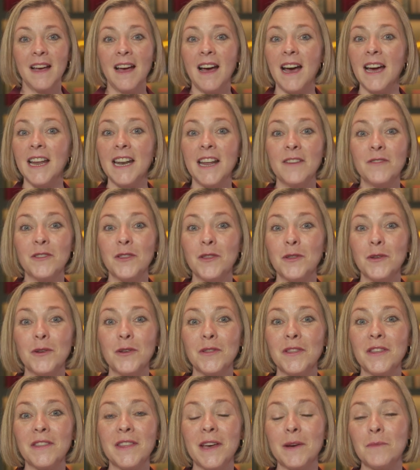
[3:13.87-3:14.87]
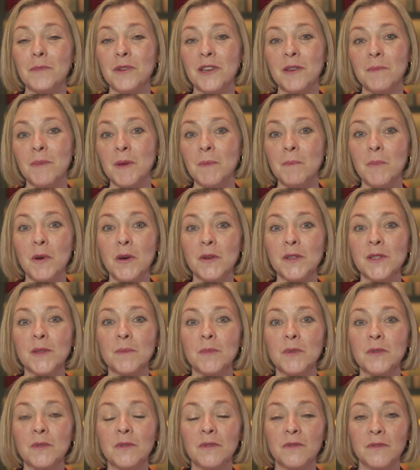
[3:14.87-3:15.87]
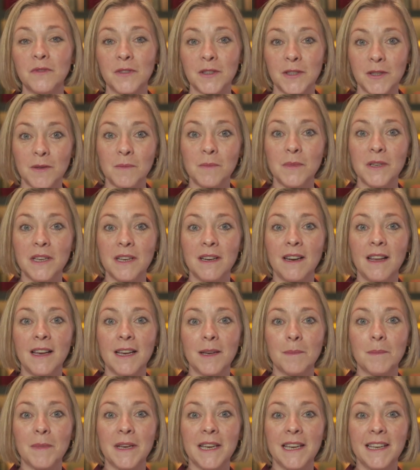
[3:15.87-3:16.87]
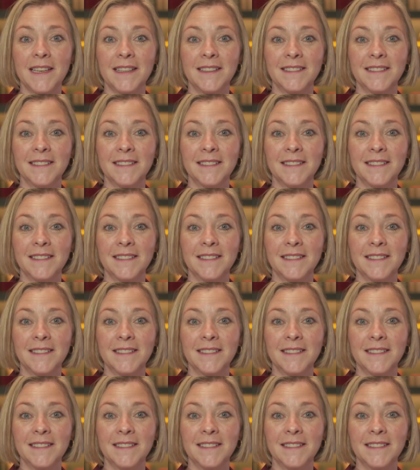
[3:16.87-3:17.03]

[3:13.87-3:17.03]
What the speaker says: I never thought that that would have been possible for somebody like me.